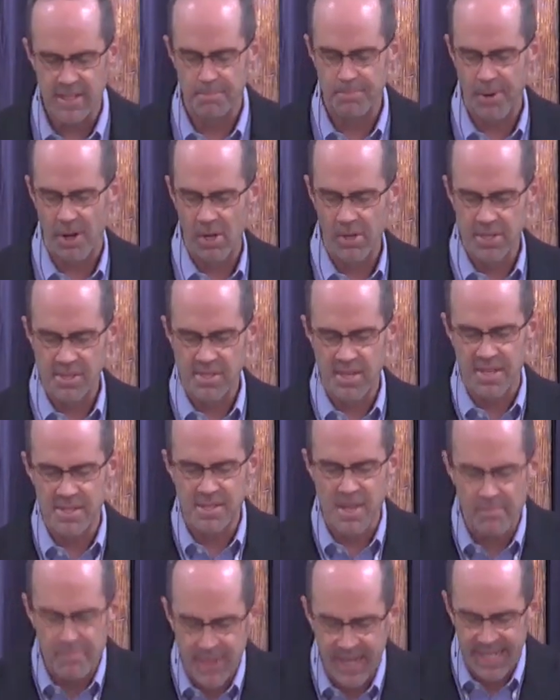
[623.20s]
Paul to say
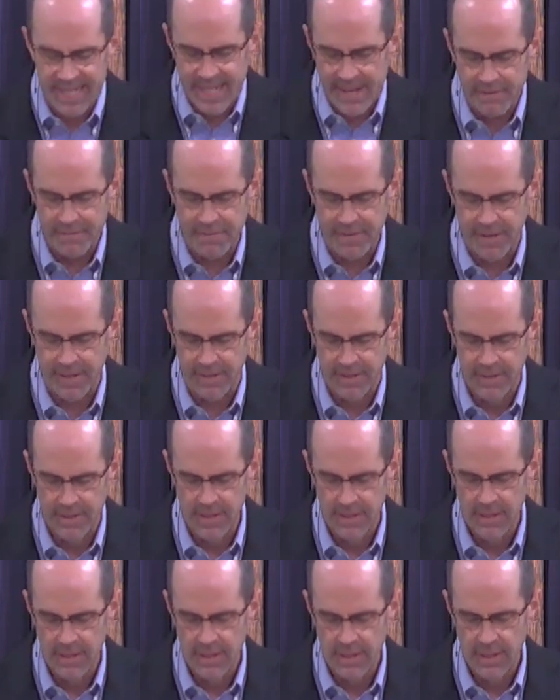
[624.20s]
something different.
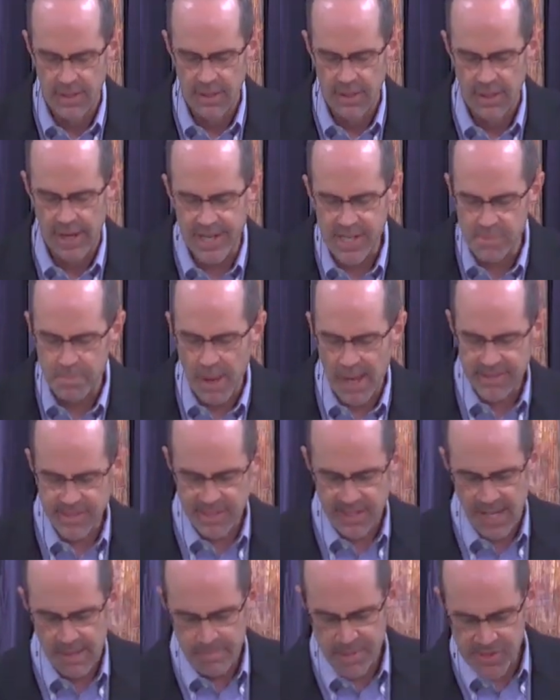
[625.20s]
I
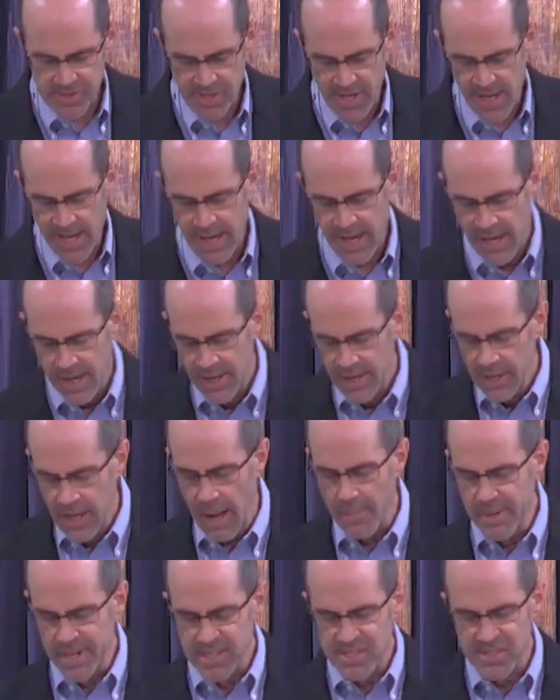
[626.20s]
expected him to say,
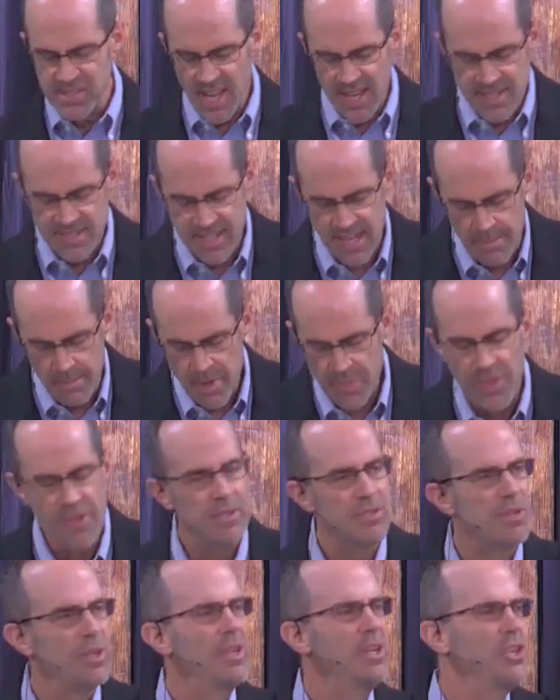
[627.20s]
I'm going to send Timothy
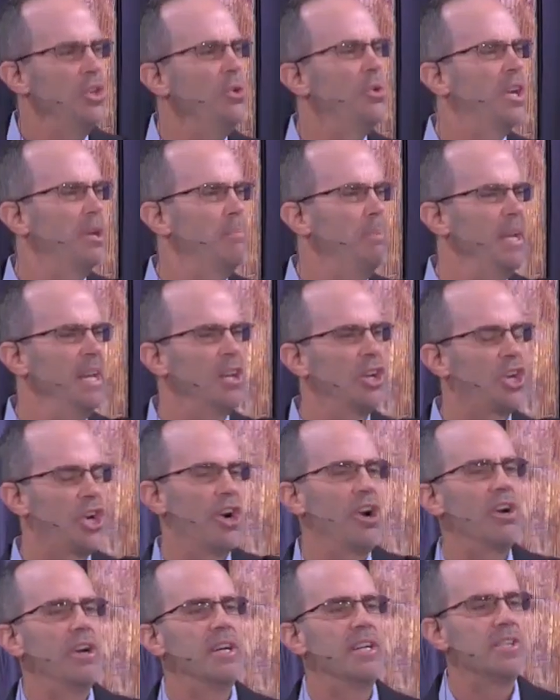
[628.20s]
so that you could be
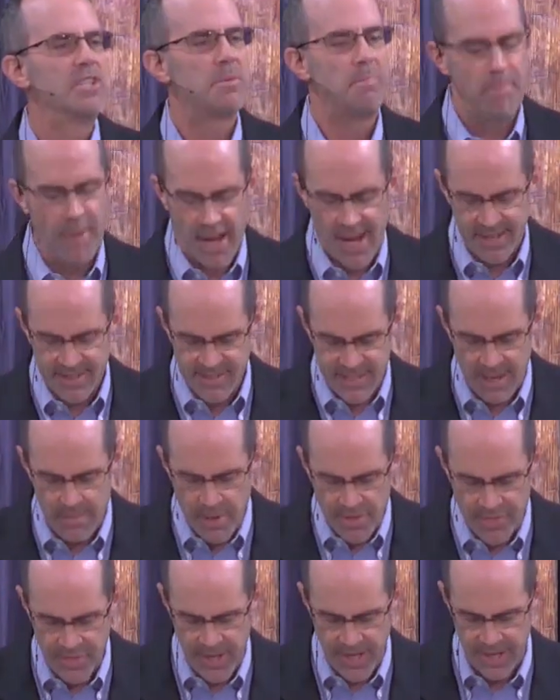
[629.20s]
encouraged by
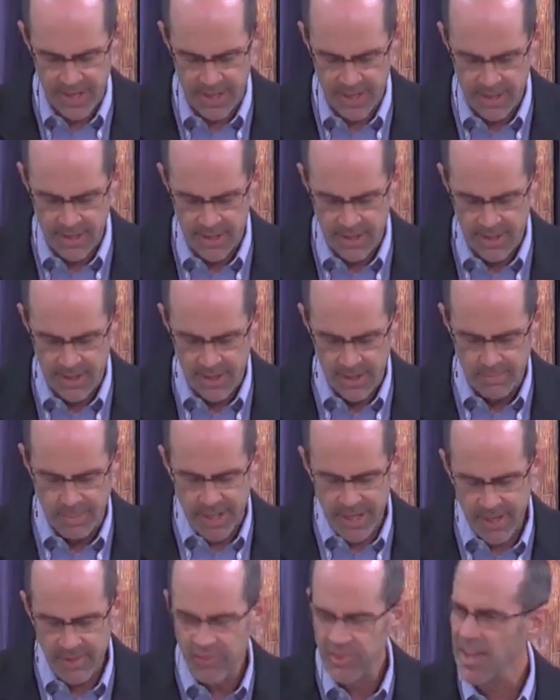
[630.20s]
Timothy.
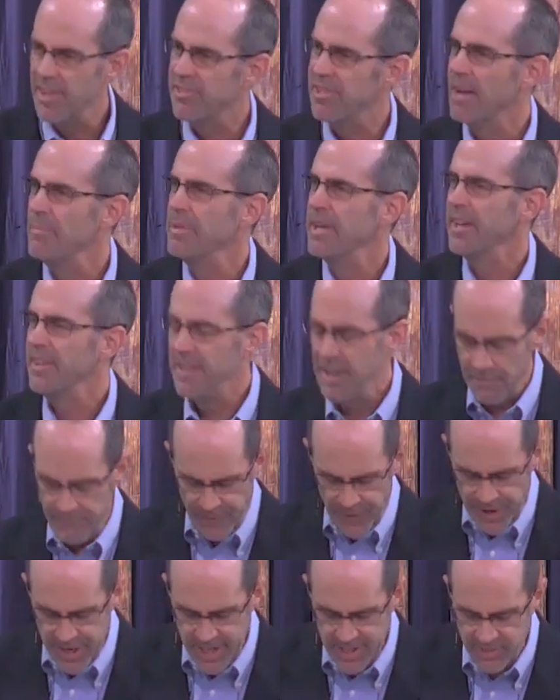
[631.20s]
But he says something
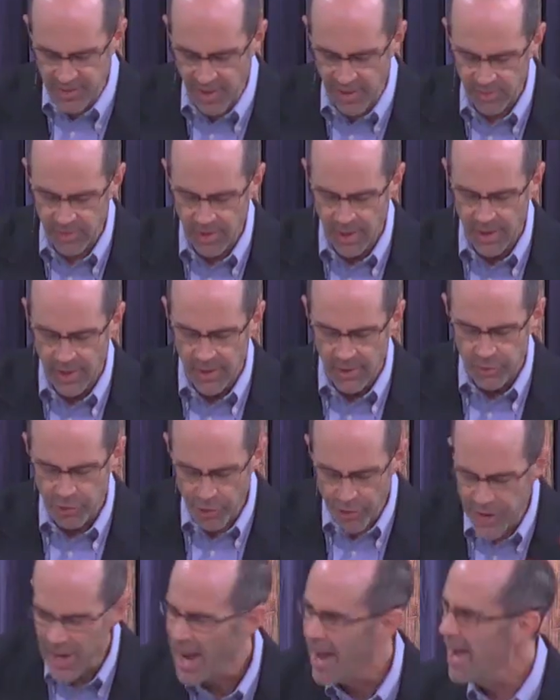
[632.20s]
different. He says,
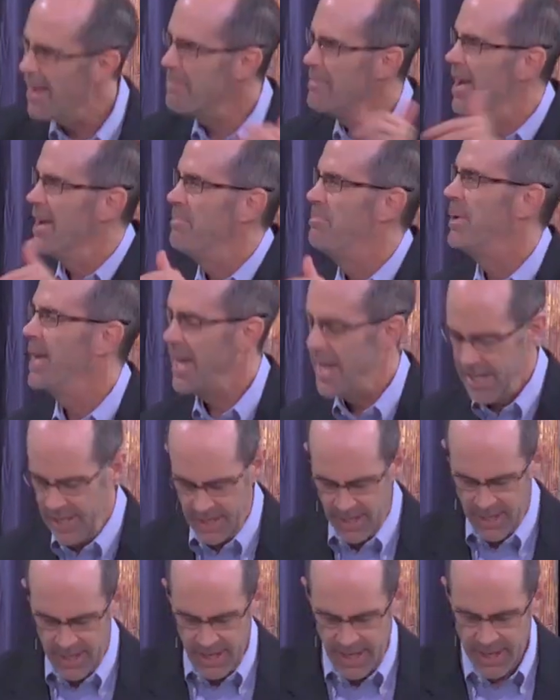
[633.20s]
so that I may be
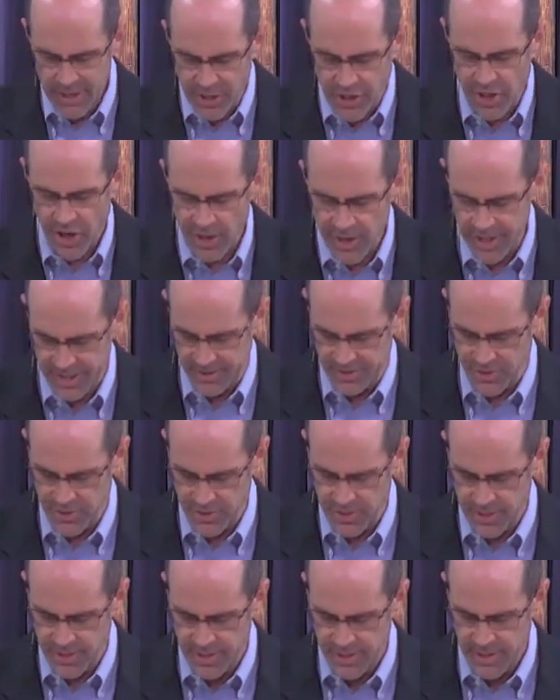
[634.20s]

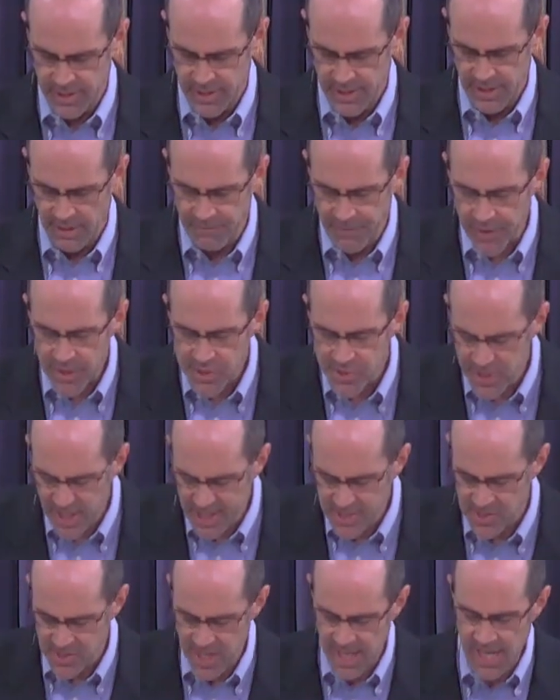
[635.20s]
encouraged. In verse
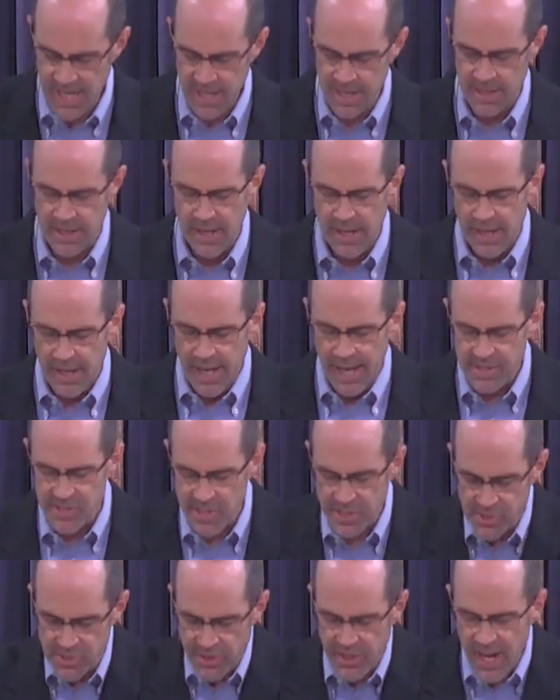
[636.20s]
16, he
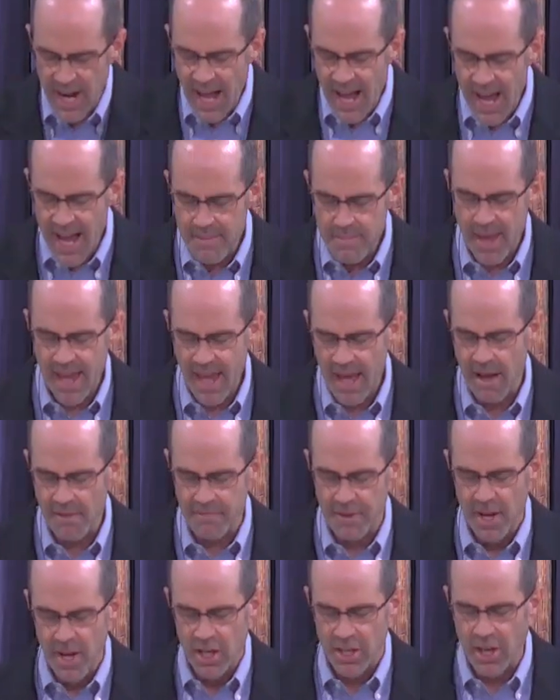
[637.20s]
says, So that I may
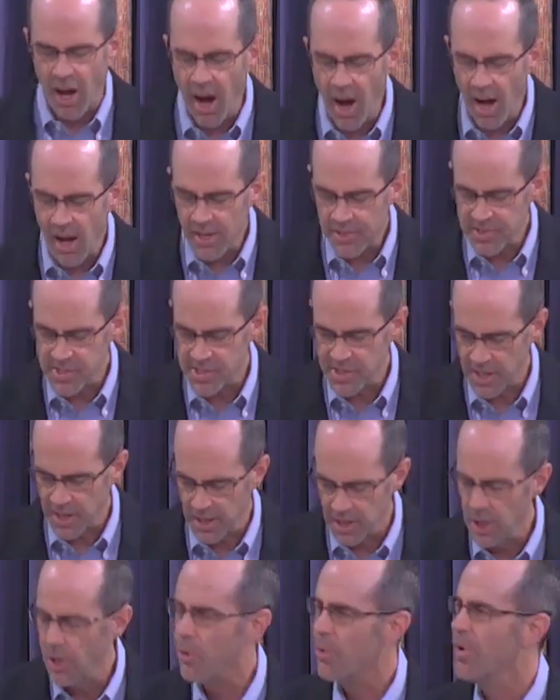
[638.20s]
have cause to
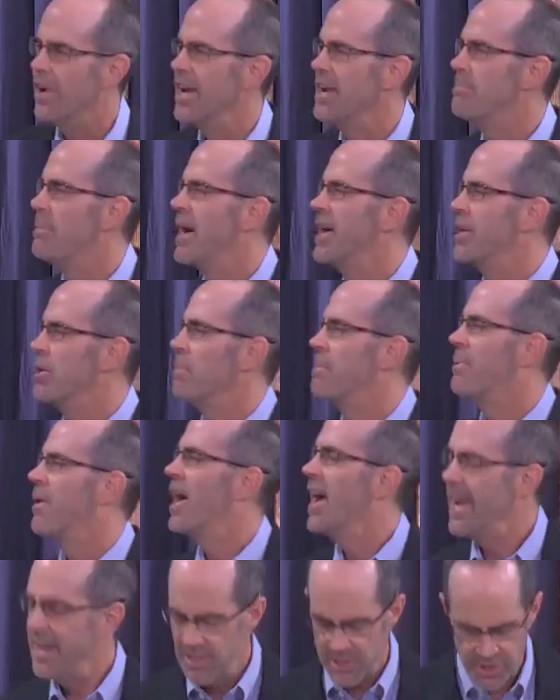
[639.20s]
glory by your
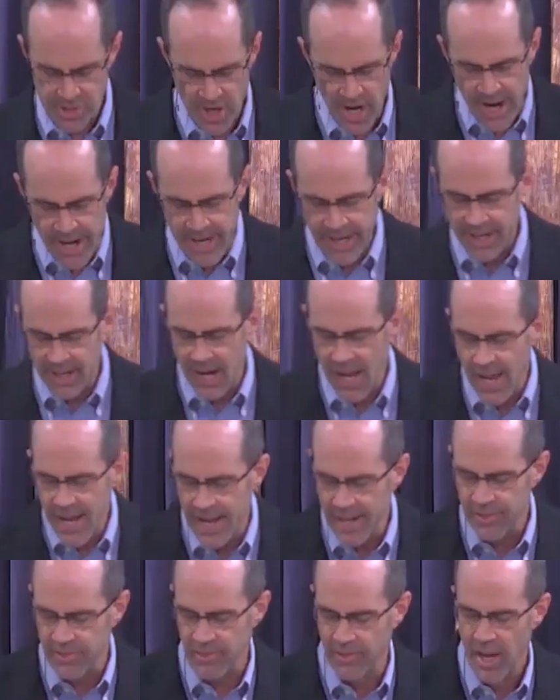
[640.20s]
bright, shining
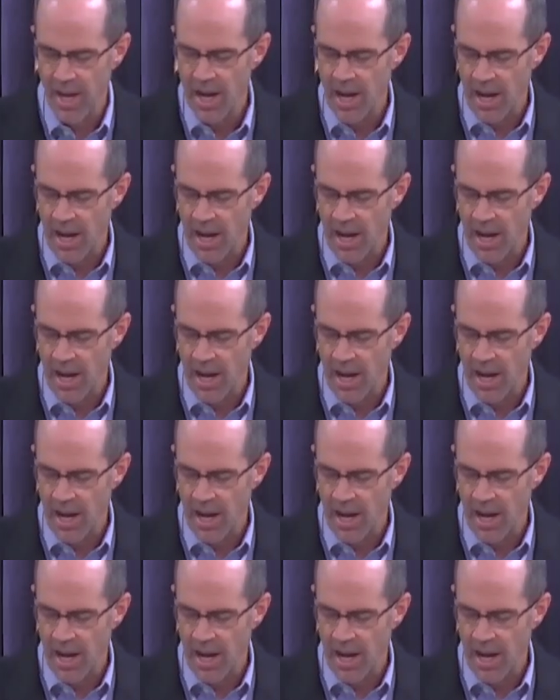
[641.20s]
lights.